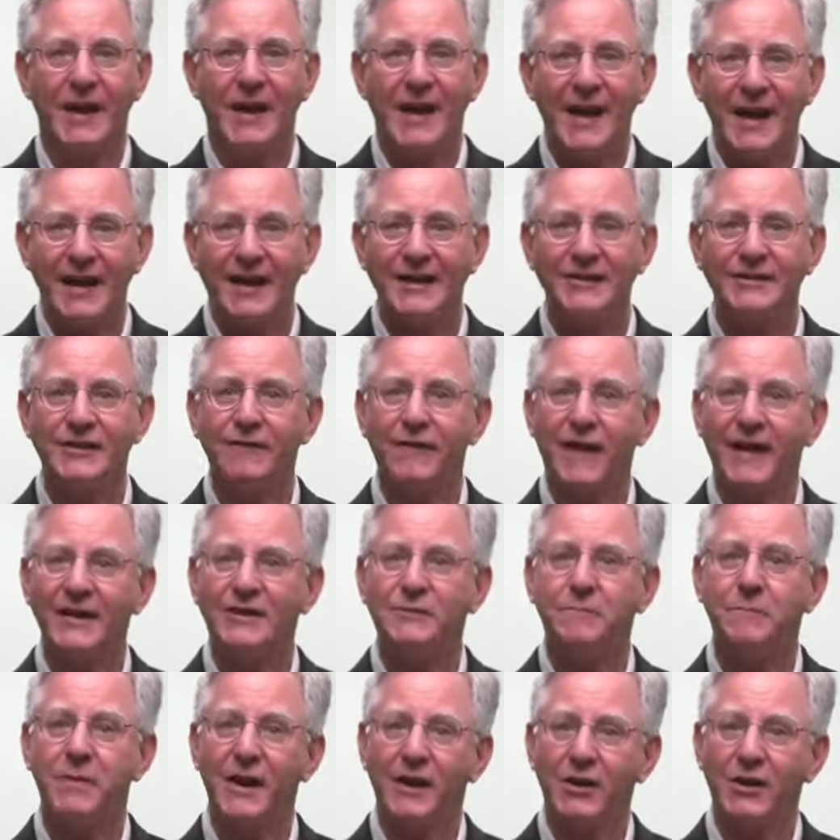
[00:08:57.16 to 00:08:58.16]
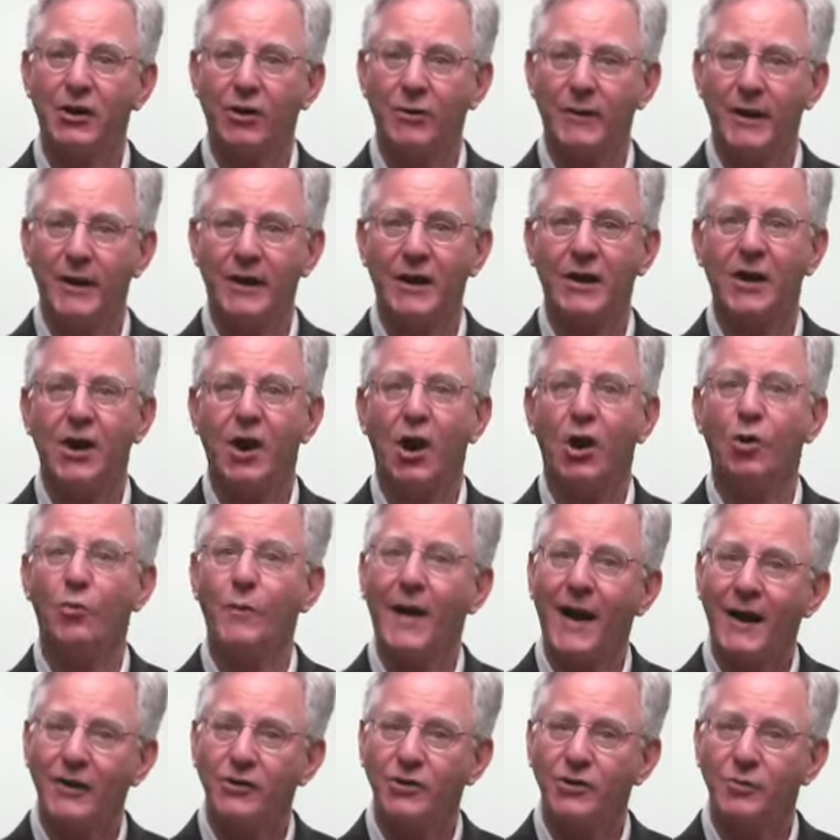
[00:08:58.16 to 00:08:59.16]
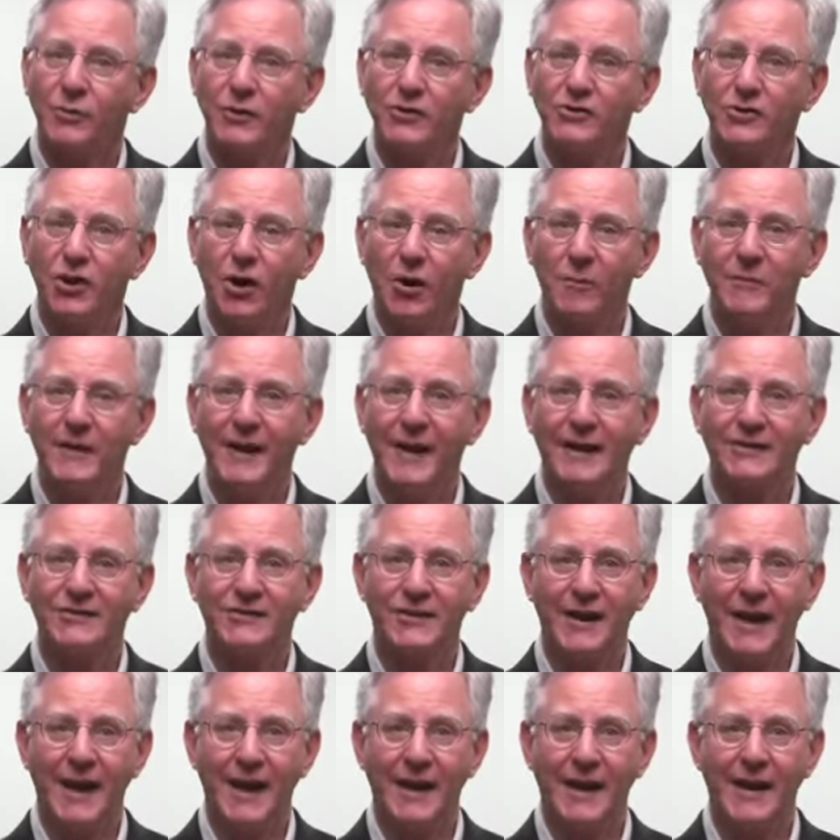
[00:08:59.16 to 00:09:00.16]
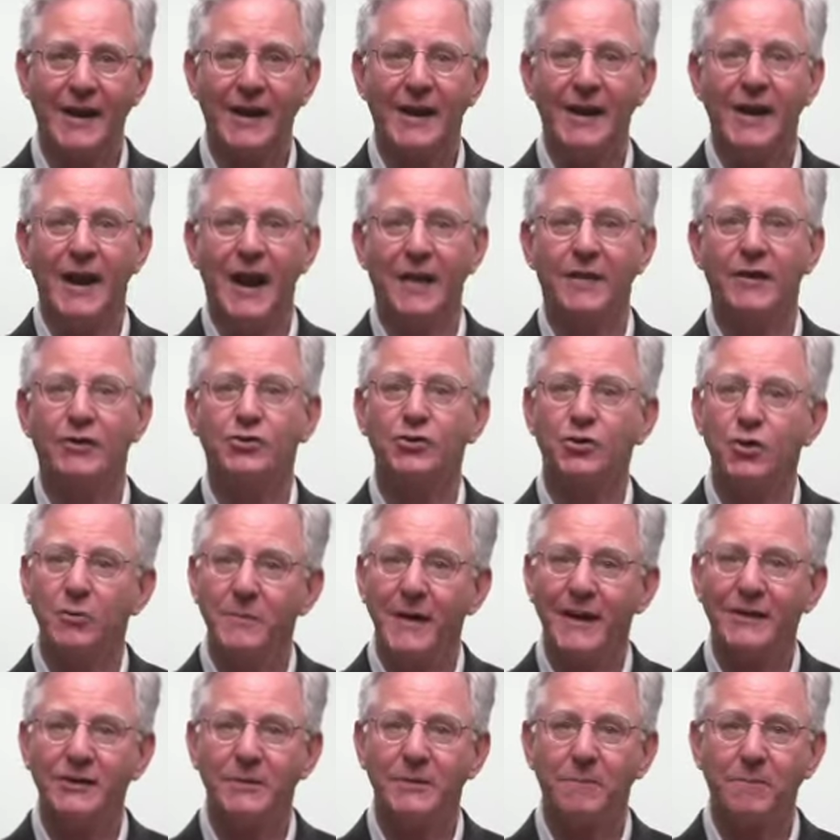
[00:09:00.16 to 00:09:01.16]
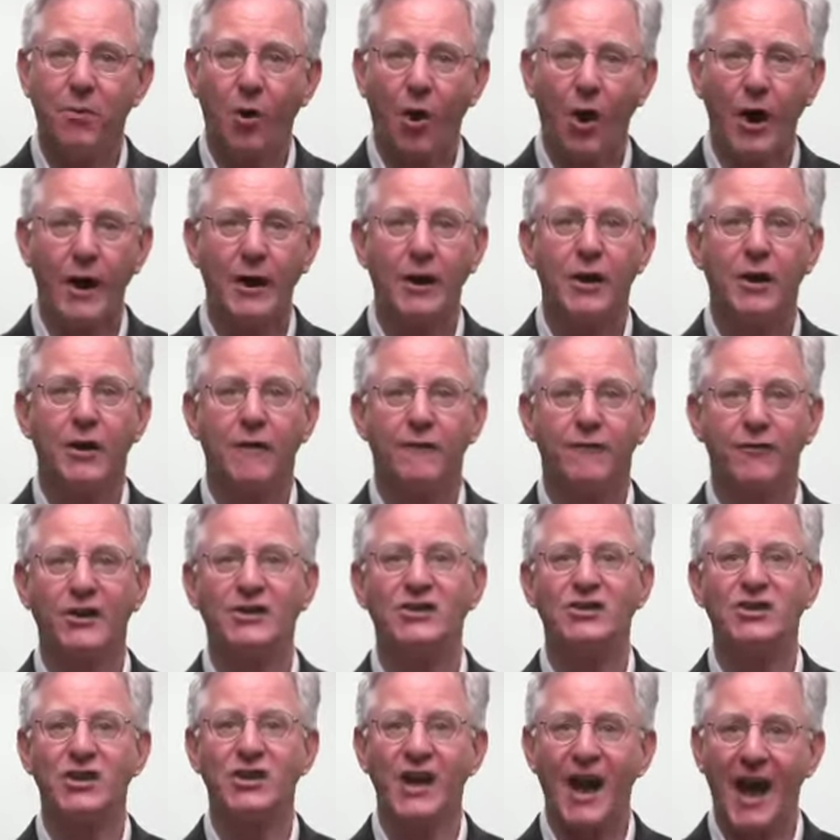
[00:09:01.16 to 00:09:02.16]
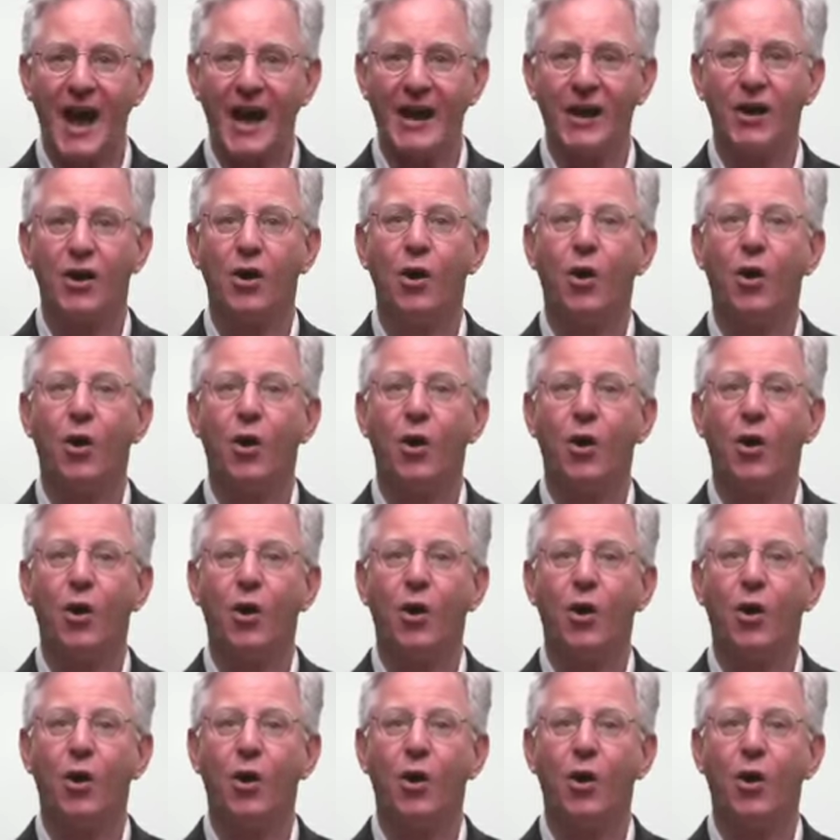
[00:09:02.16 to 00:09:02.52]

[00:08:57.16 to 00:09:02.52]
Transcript: Higgins invites Pickering around to his home the next day, and the two men depart for a chat